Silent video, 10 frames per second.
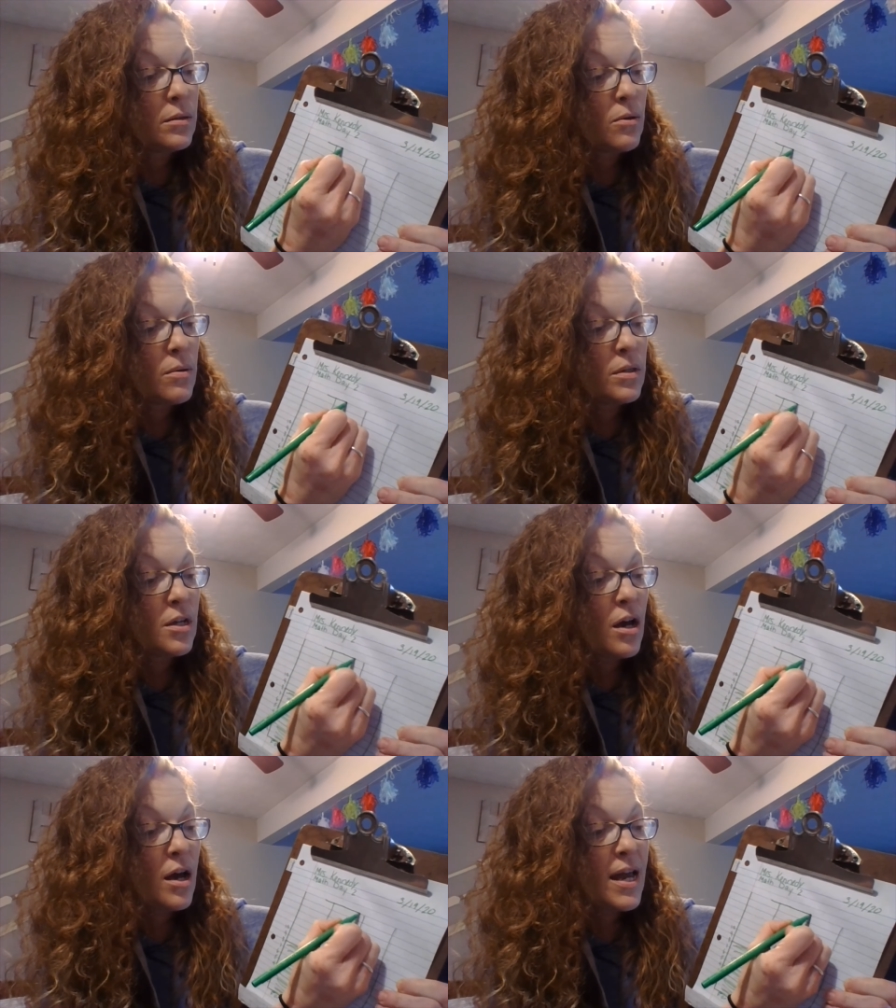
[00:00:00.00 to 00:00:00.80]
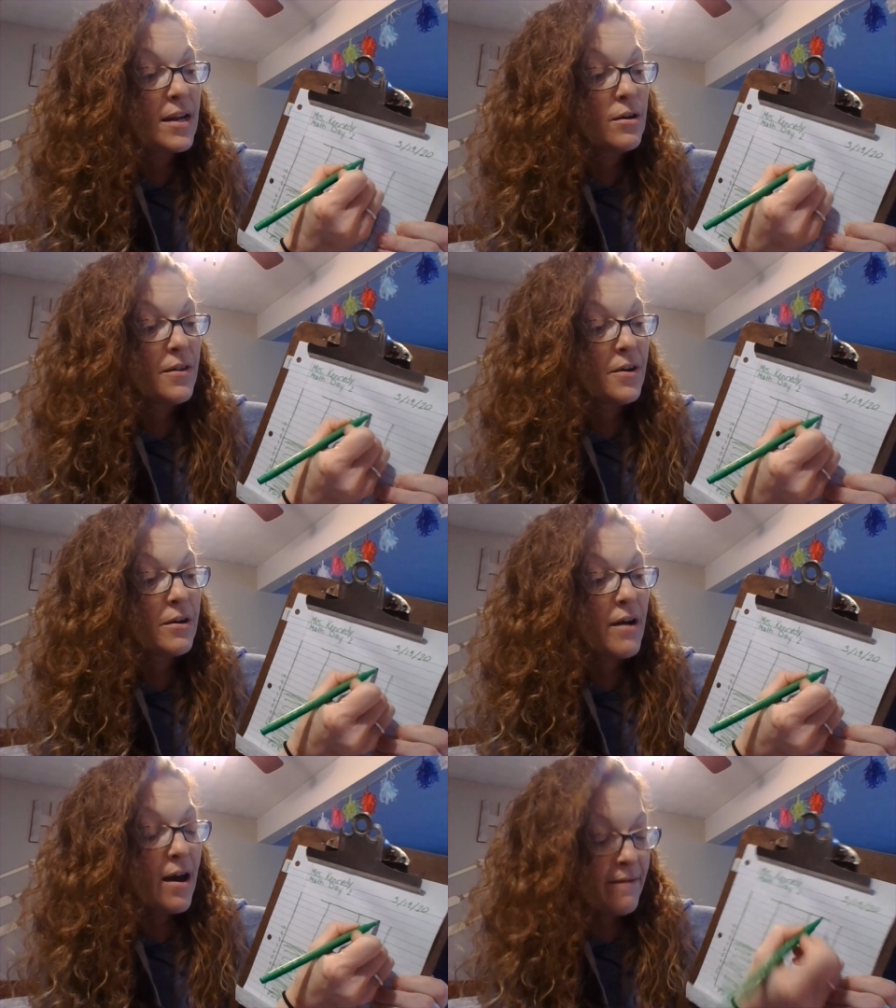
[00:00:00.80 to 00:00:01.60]
So you title the
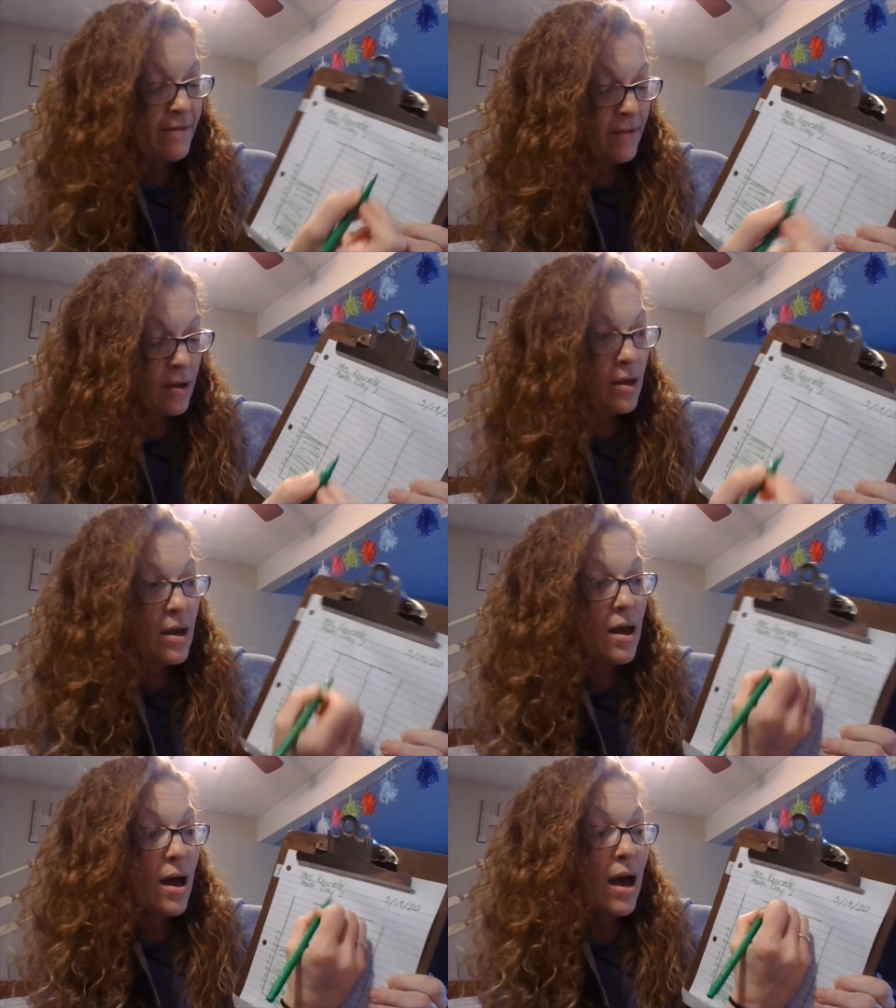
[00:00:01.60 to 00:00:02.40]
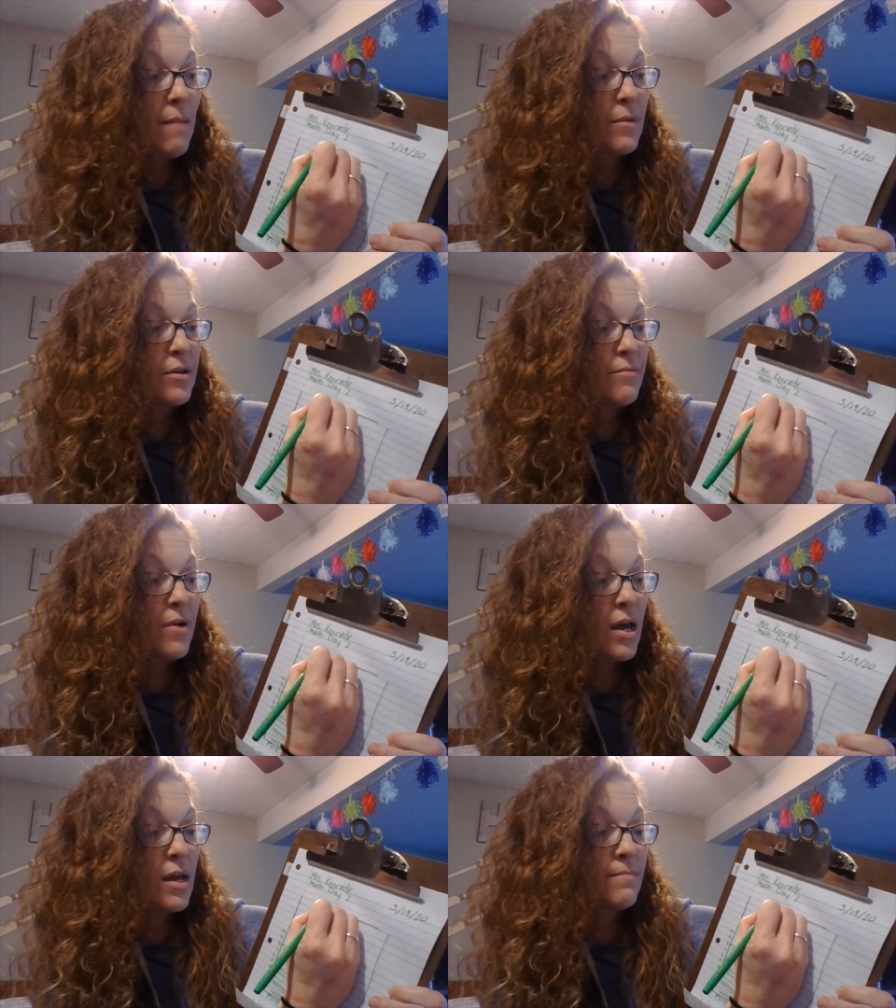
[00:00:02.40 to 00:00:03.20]
graph. I'm going to
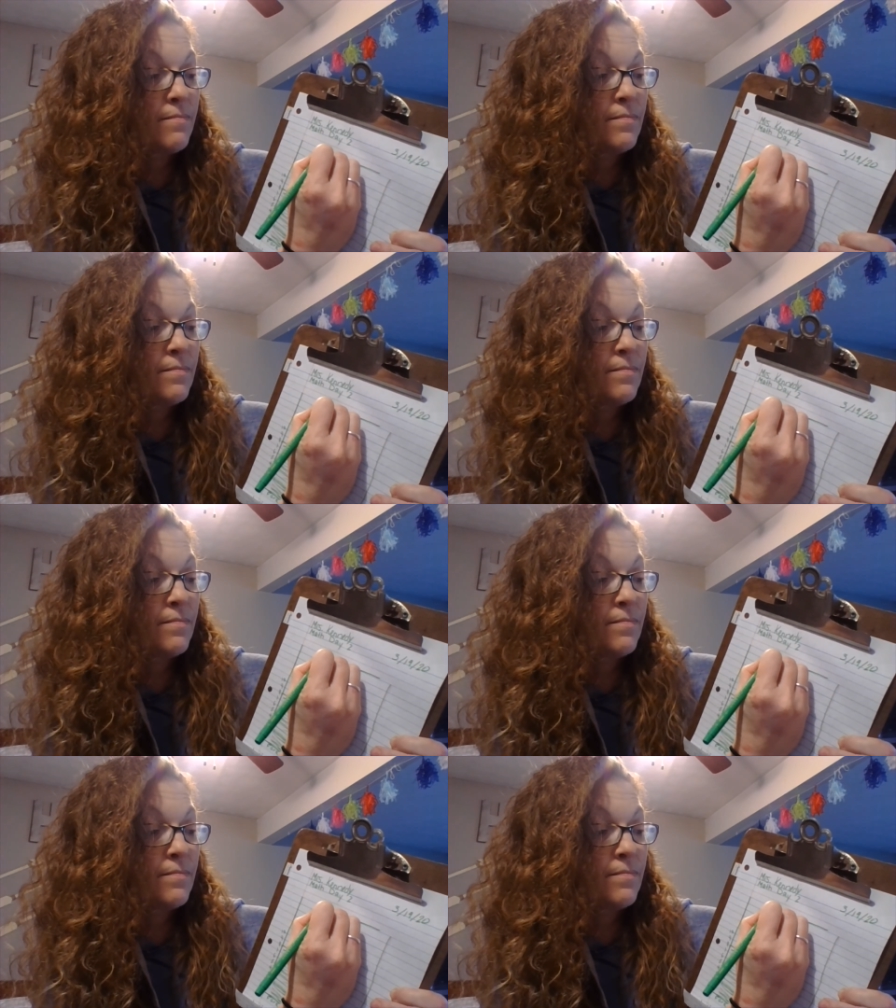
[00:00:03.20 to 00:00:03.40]
write